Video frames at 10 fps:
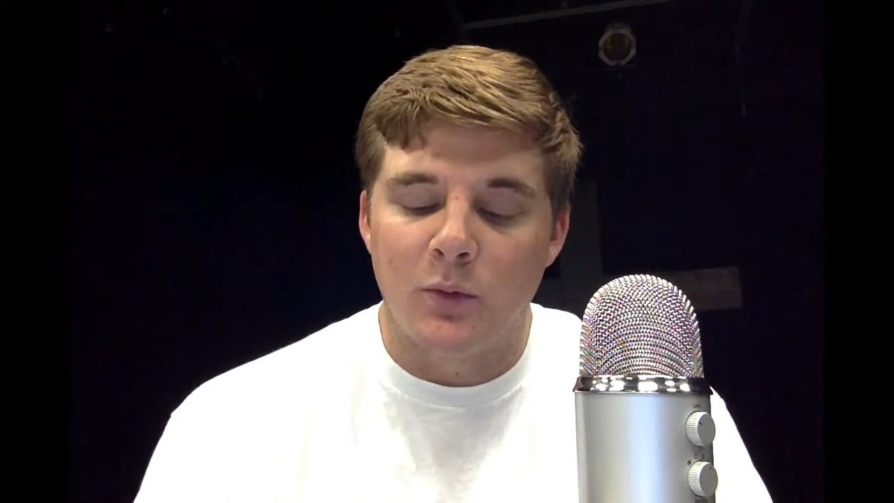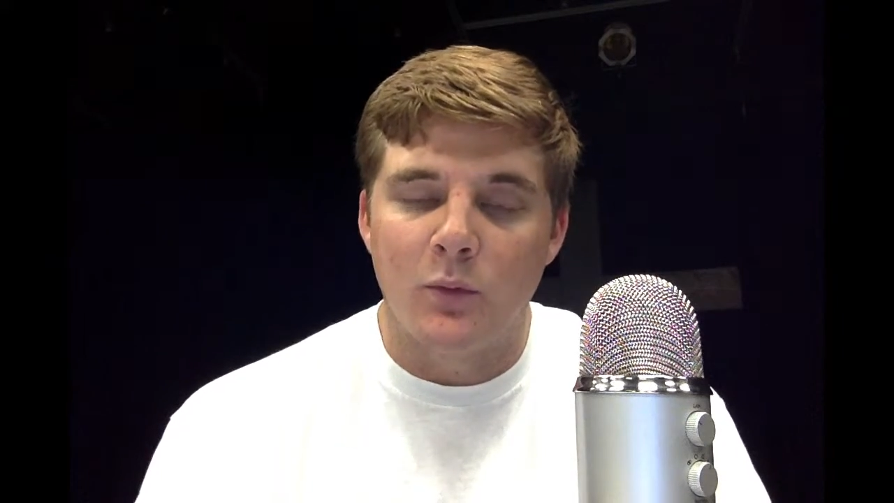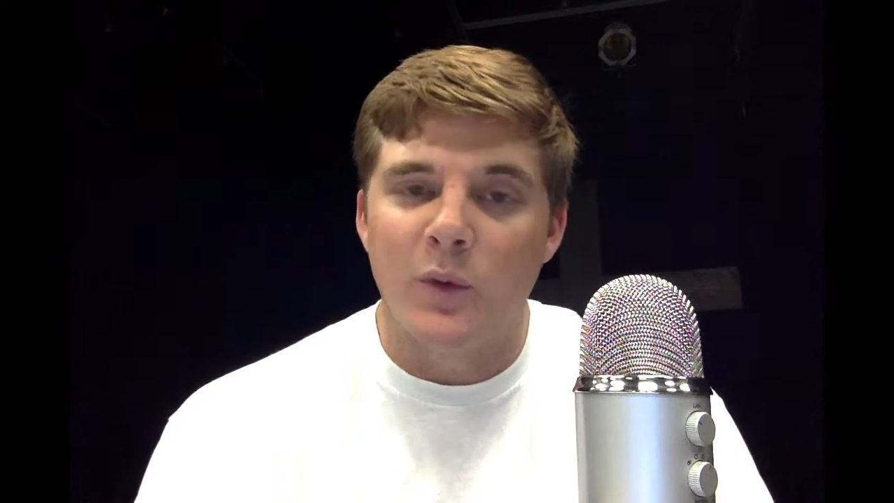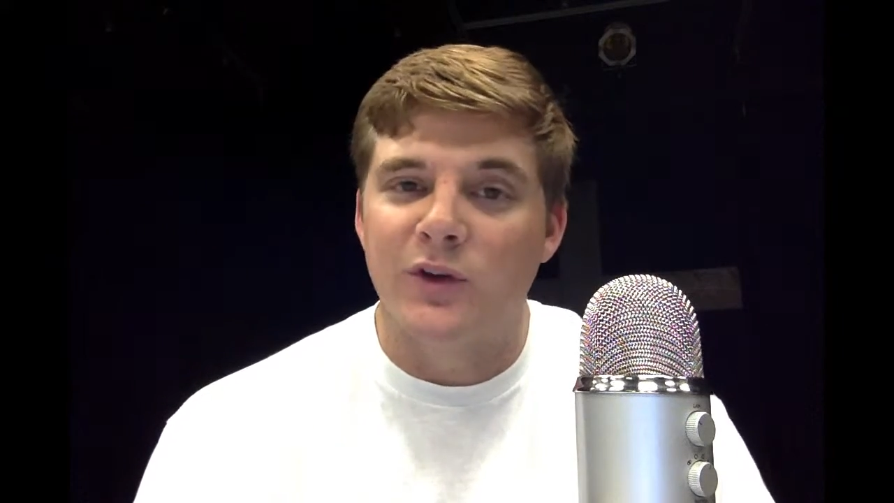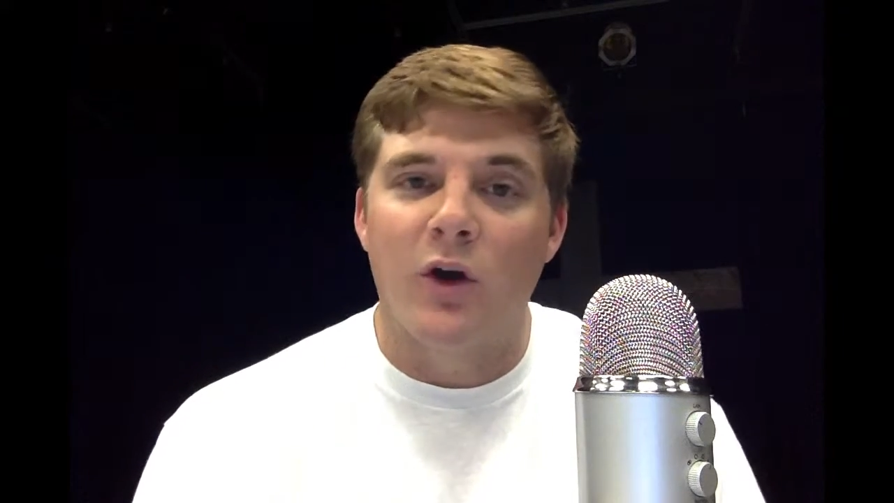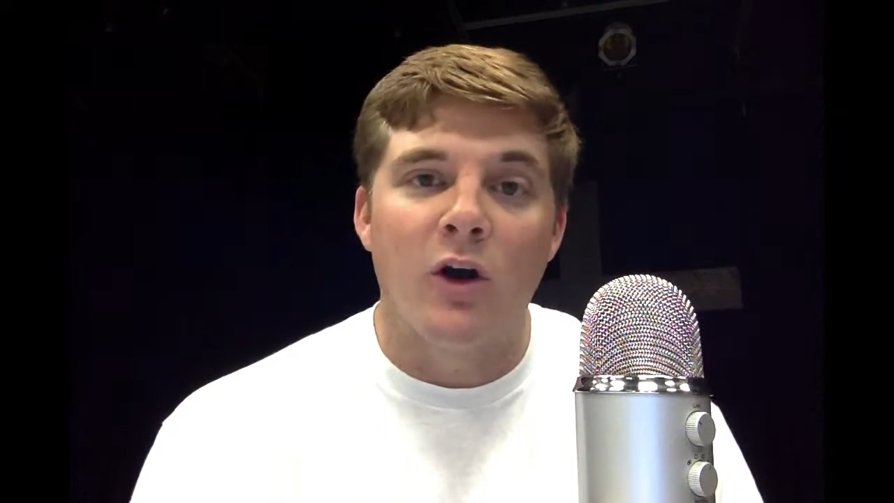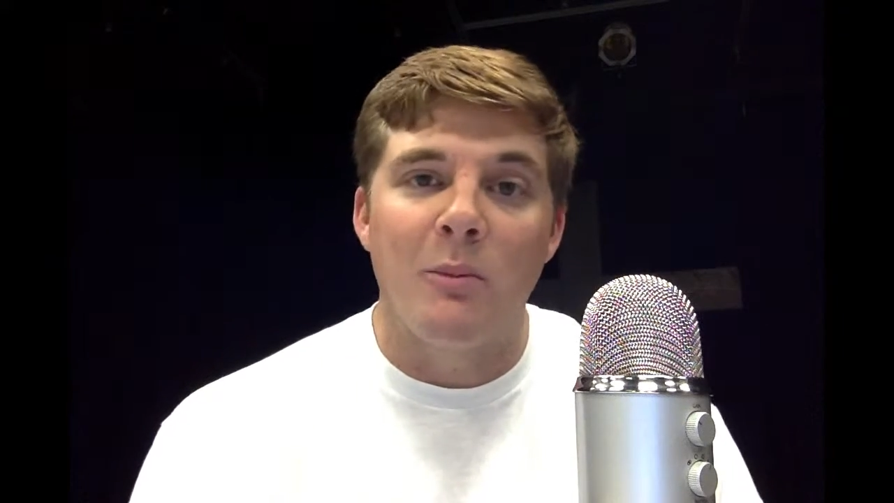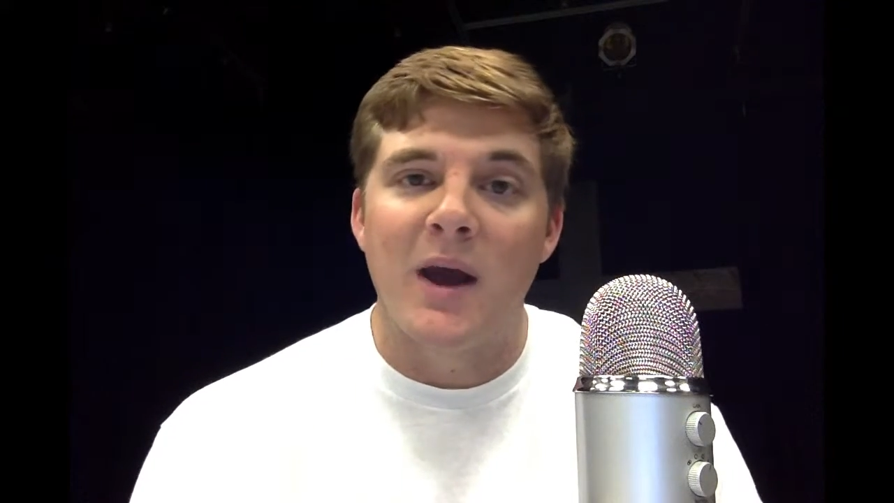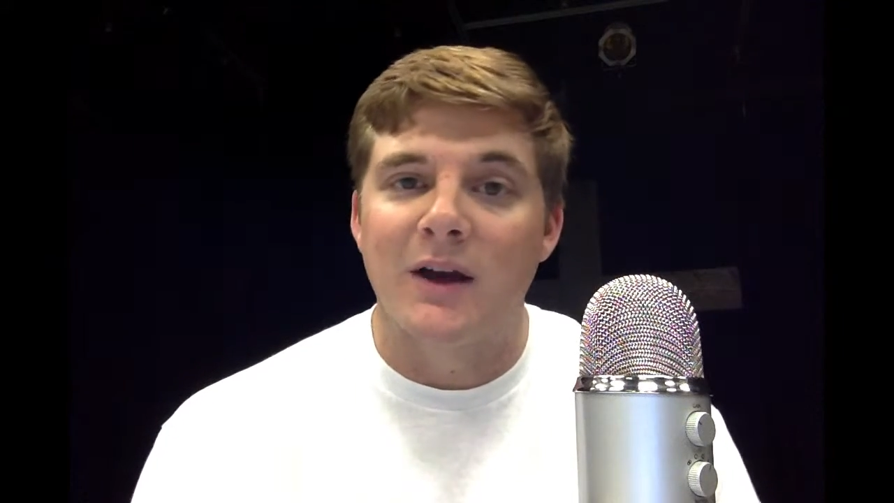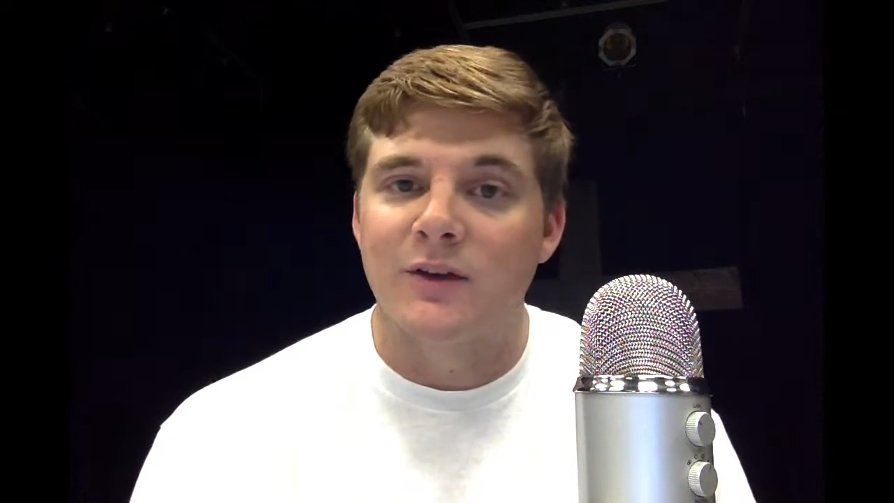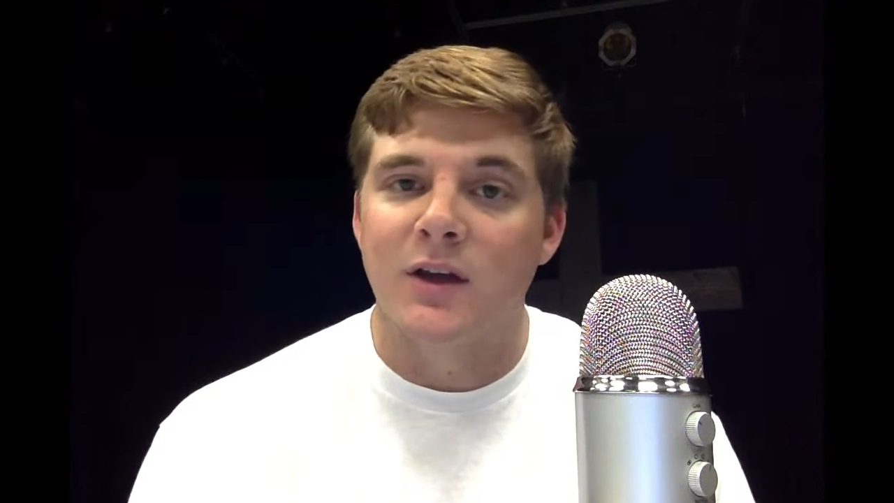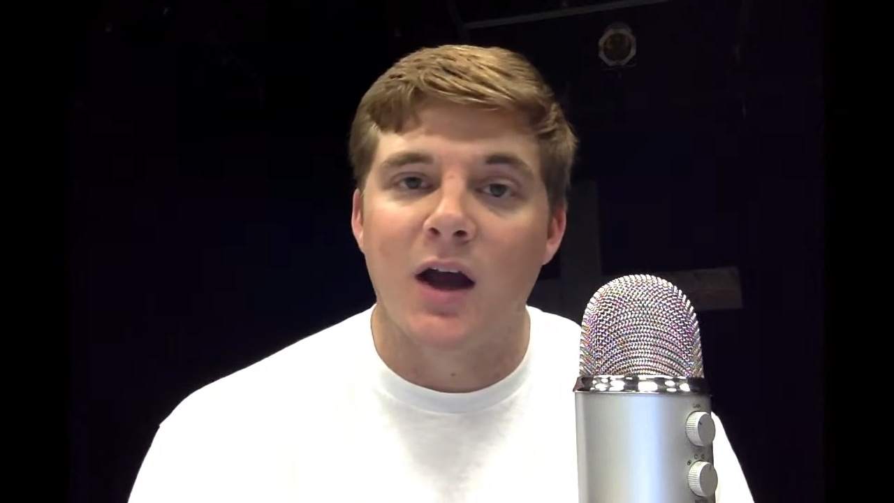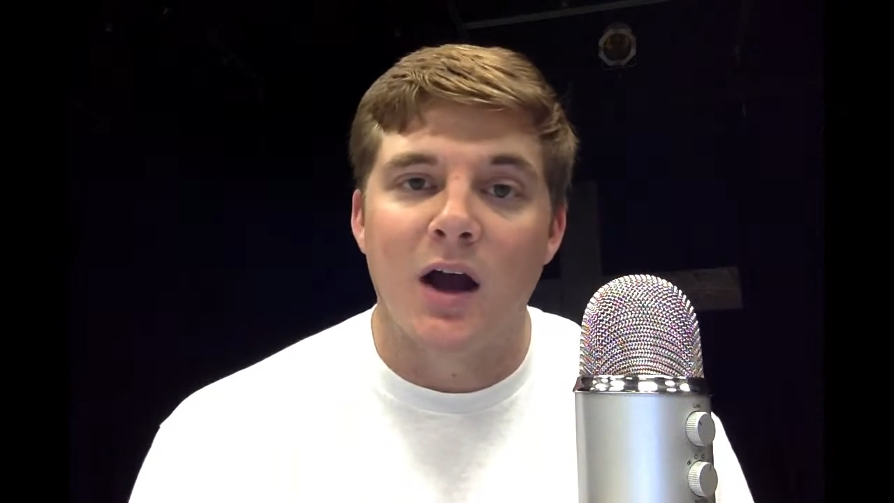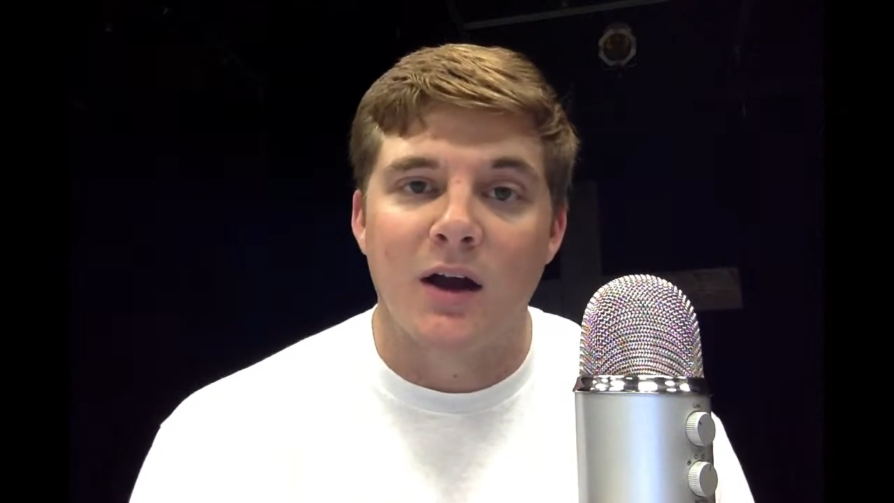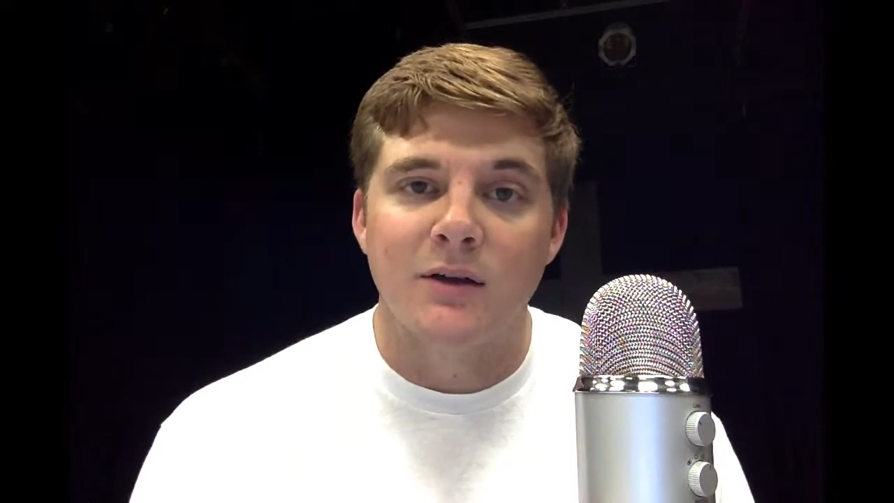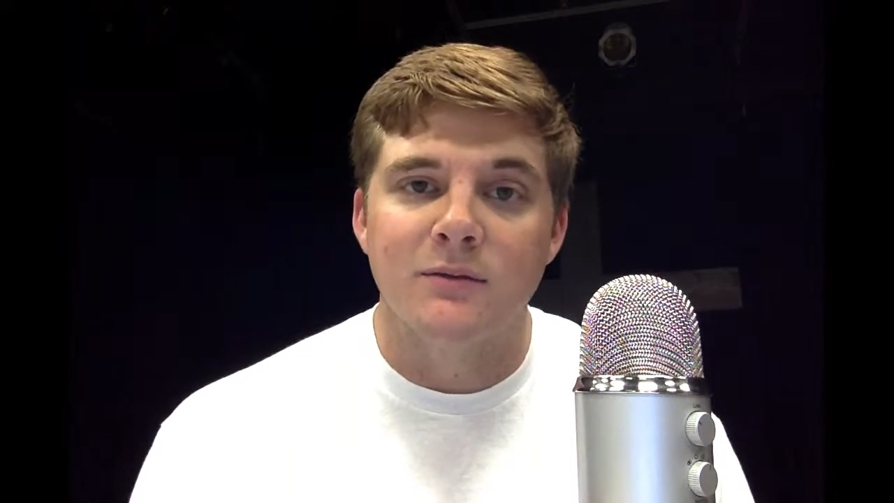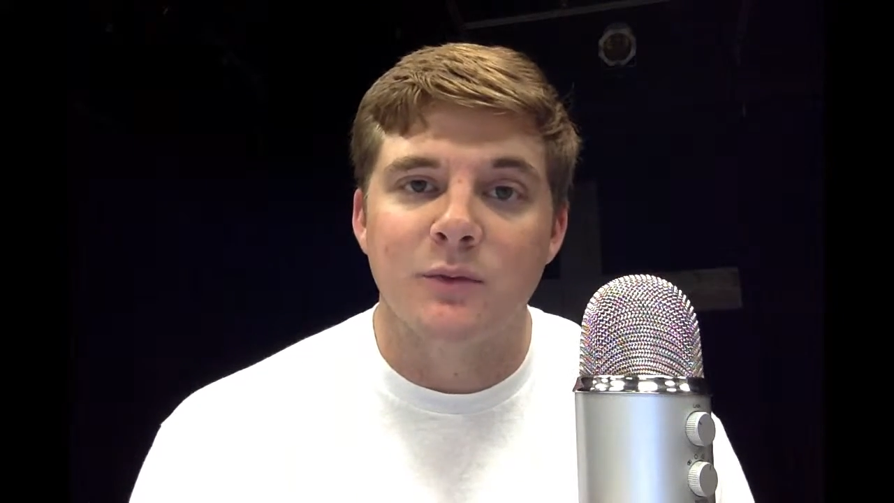We talk back to God.